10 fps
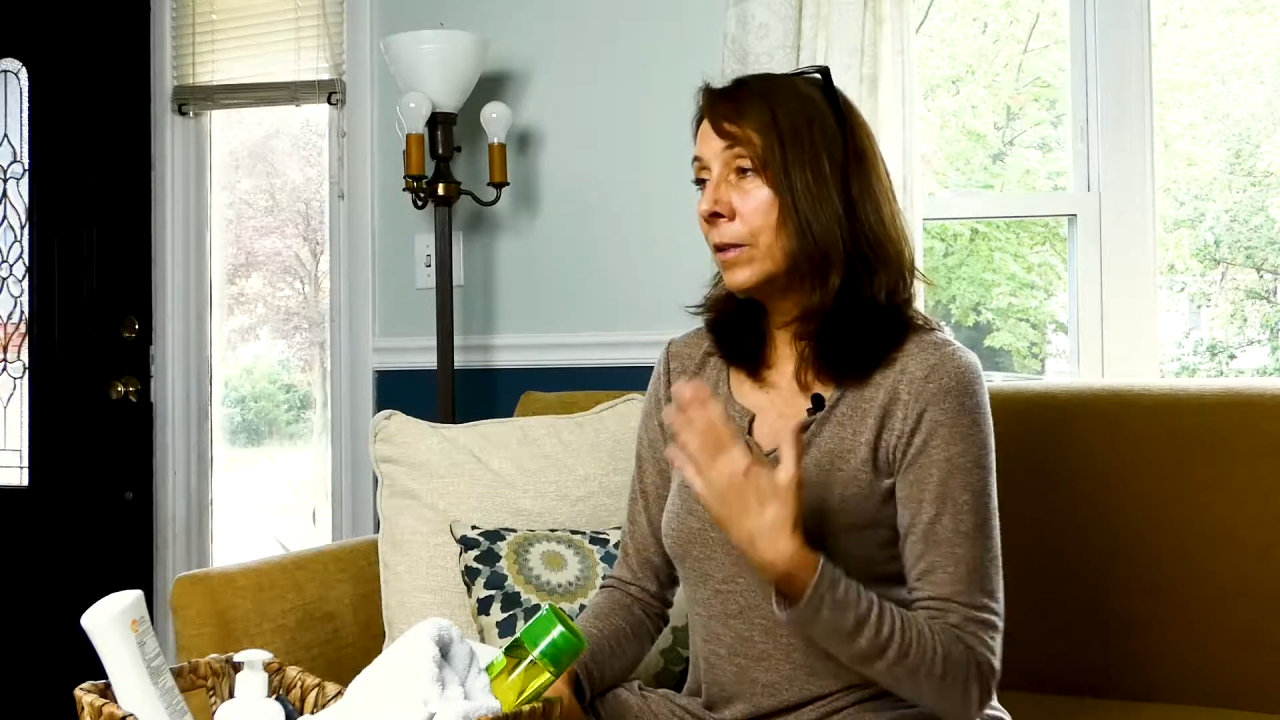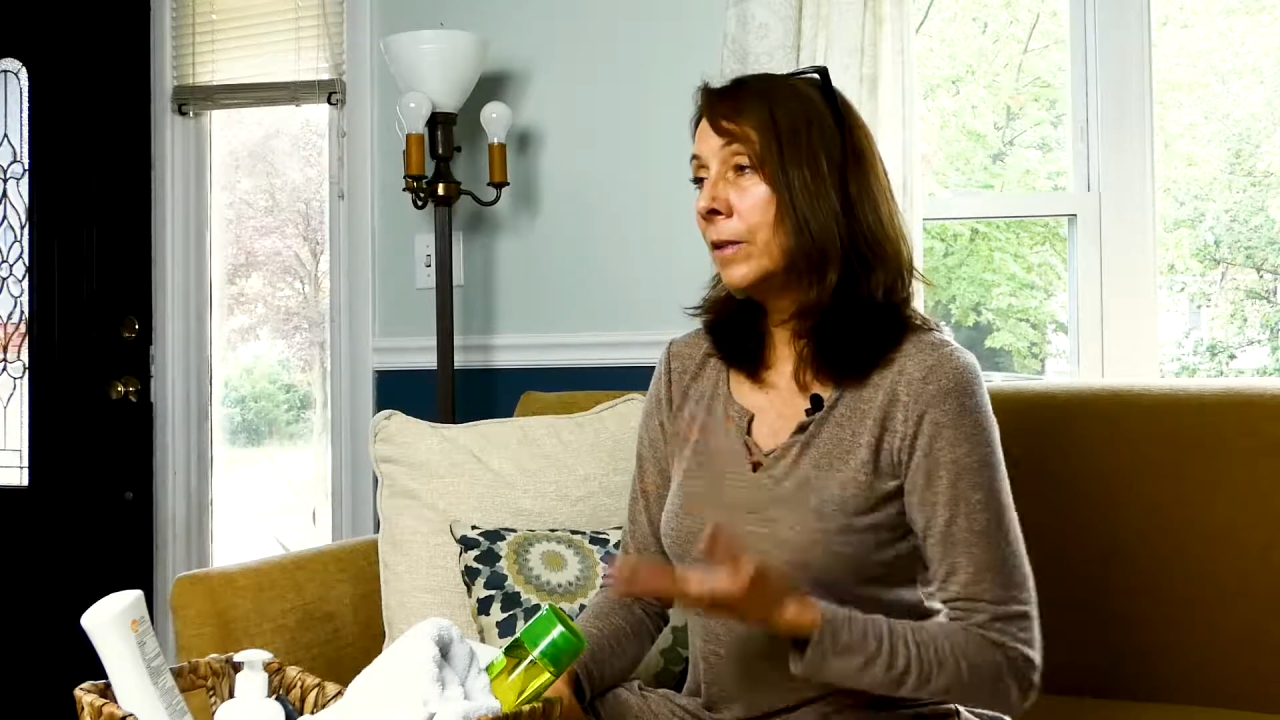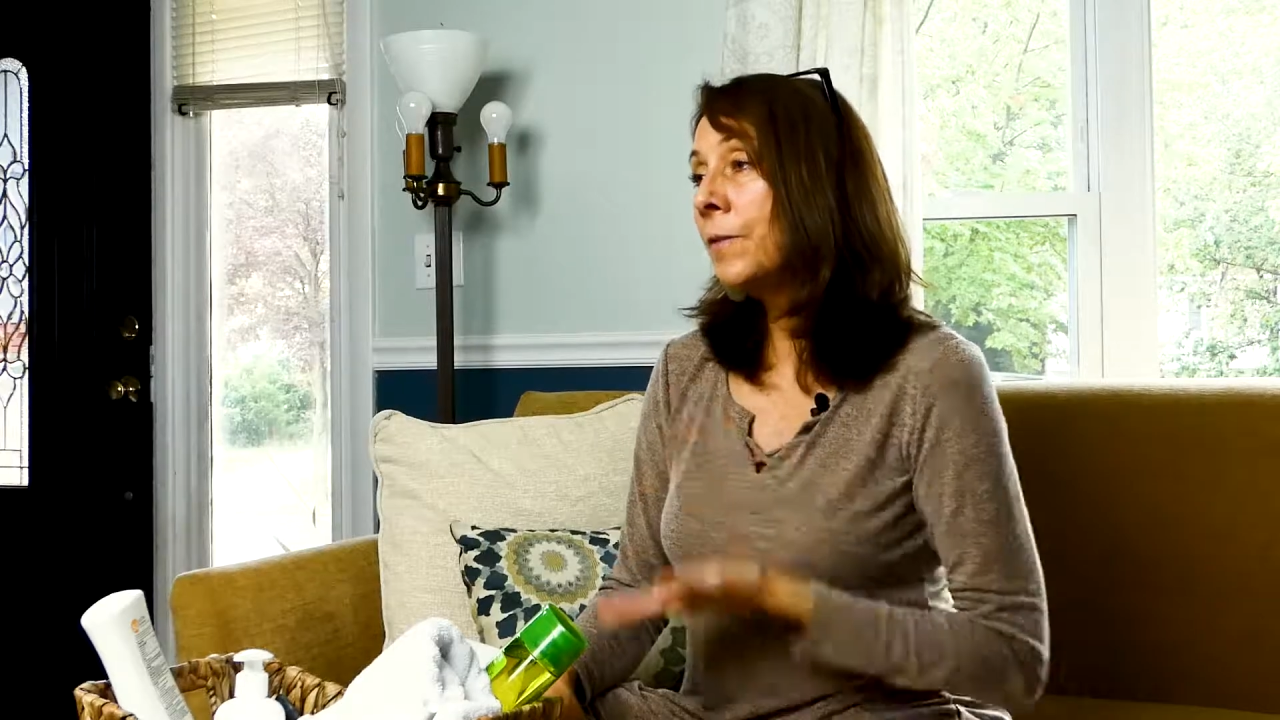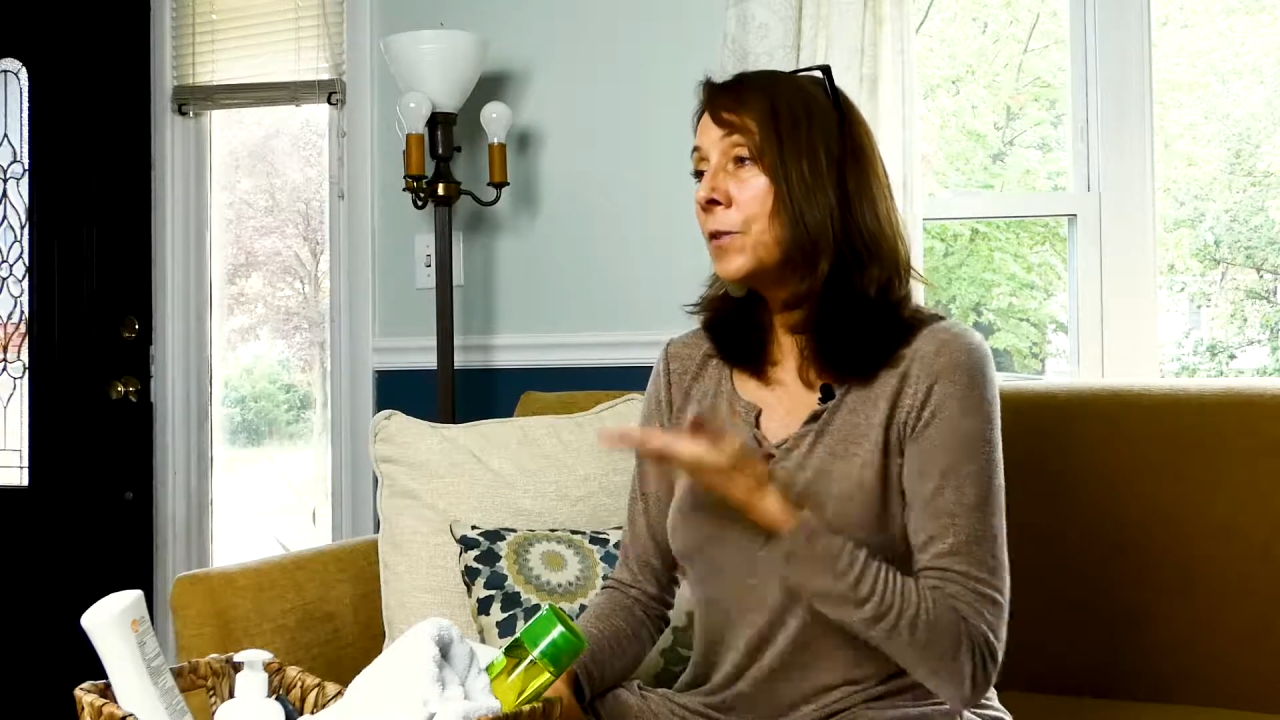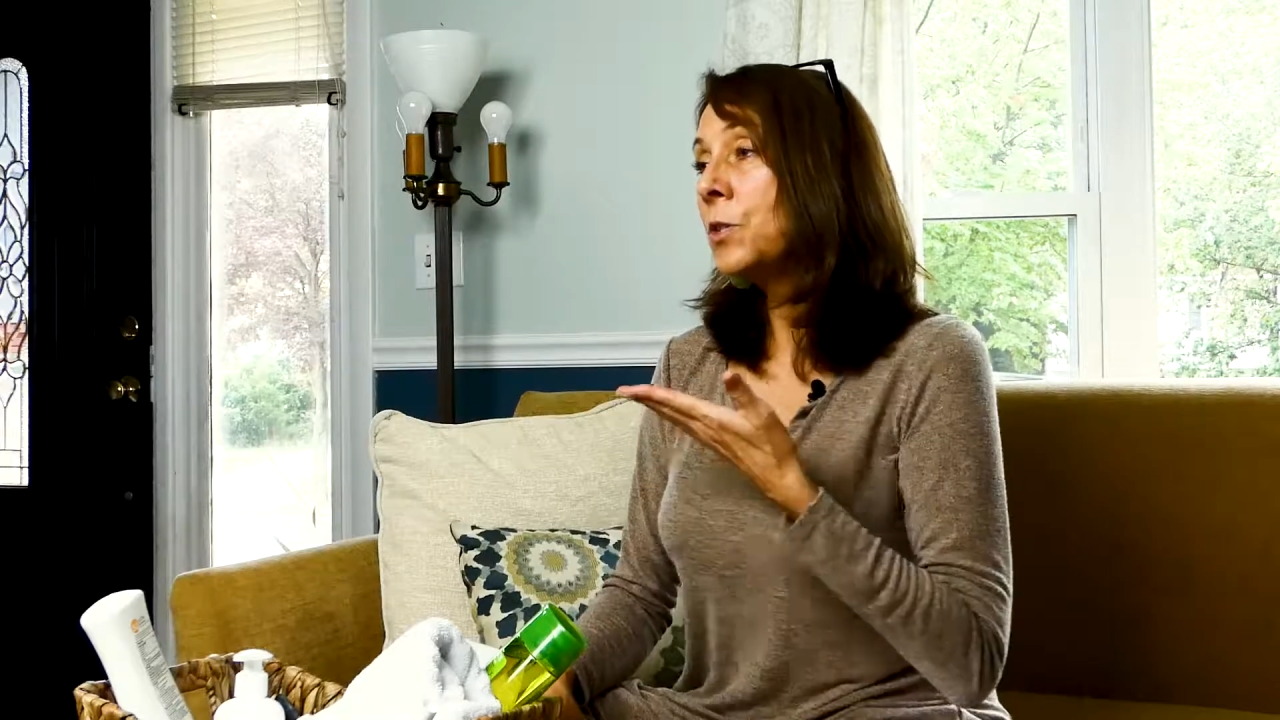
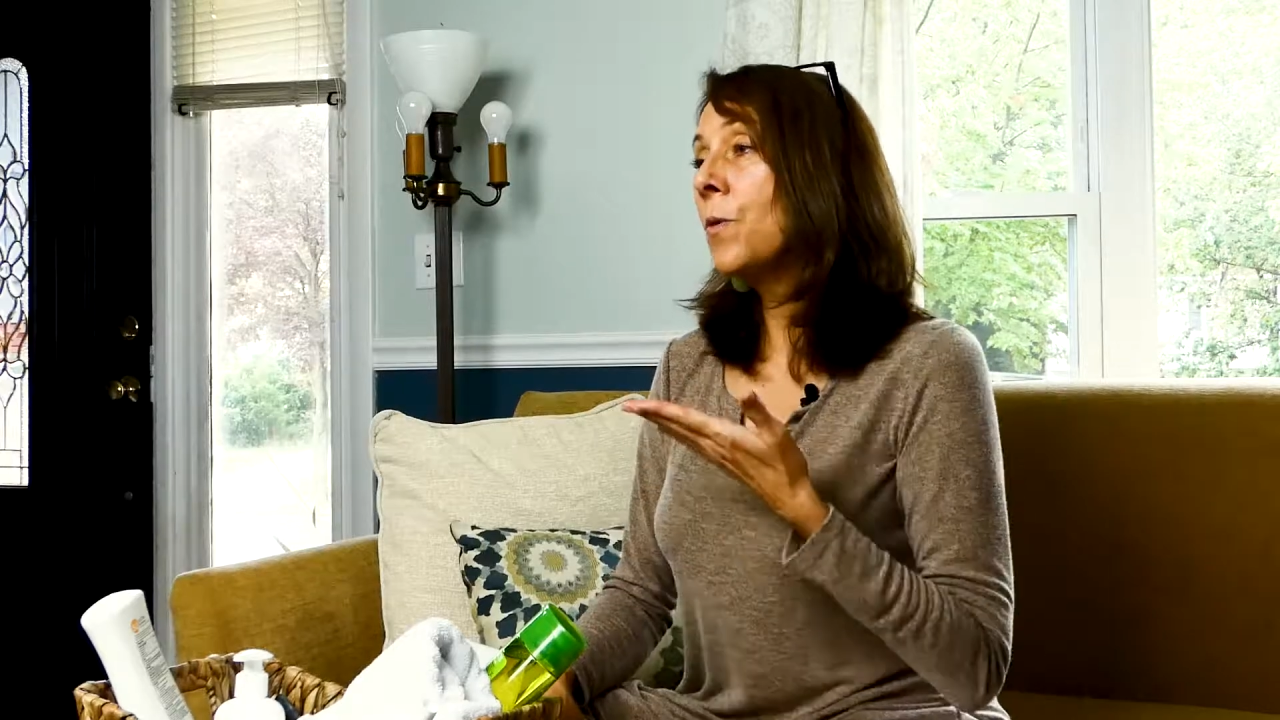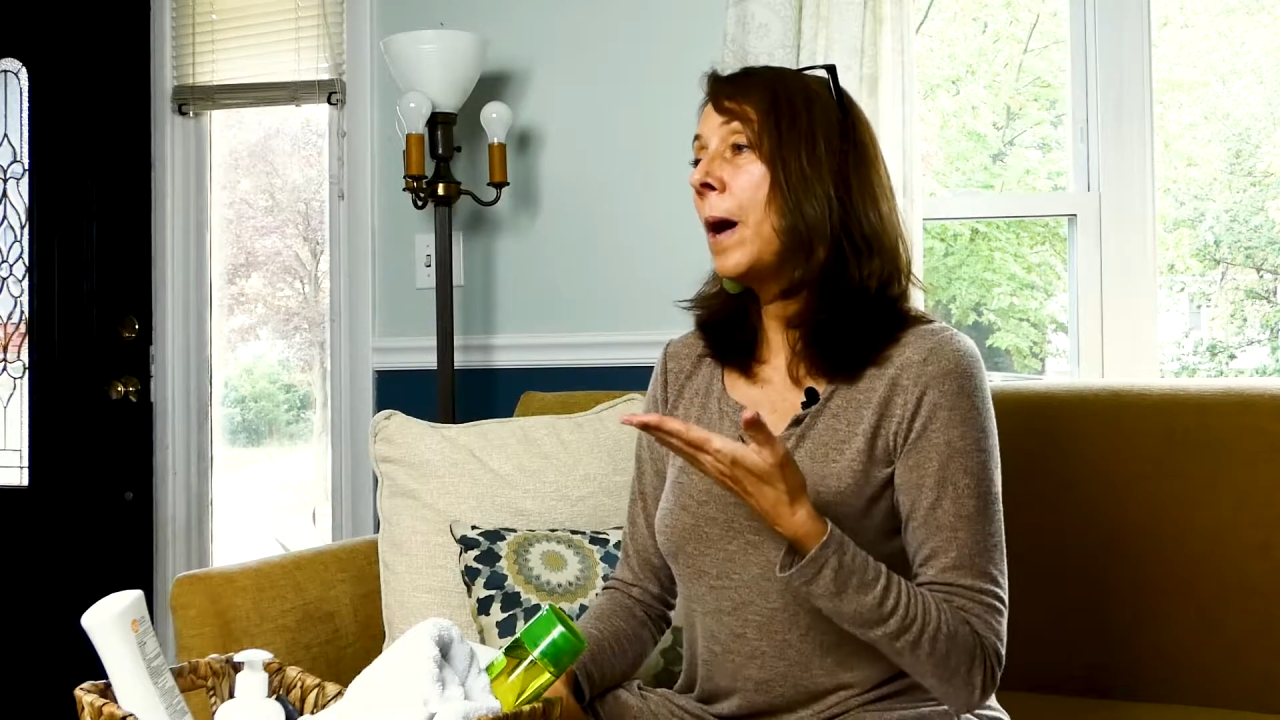lifts you